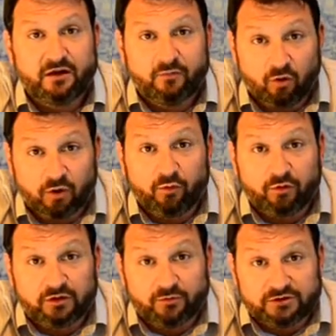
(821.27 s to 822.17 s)
More
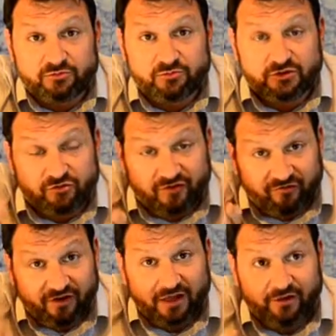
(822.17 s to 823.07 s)
importantly, which would you
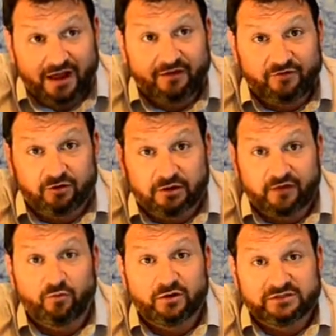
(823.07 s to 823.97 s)
rather have your
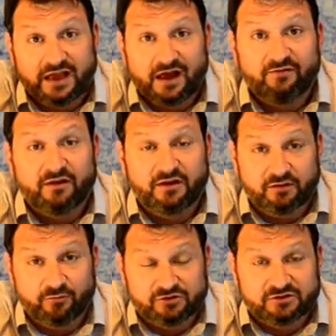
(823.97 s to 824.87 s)
loved ones have in an
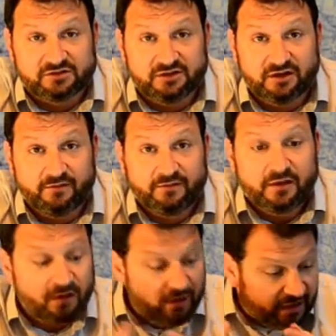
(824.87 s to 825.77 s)
emergency?
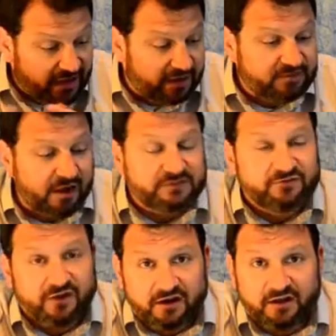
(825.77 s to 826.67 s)
Again, I'm Thomas
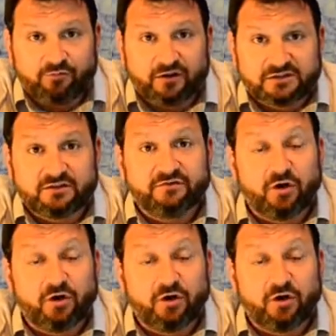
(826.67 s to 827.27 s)
Fennedy, president of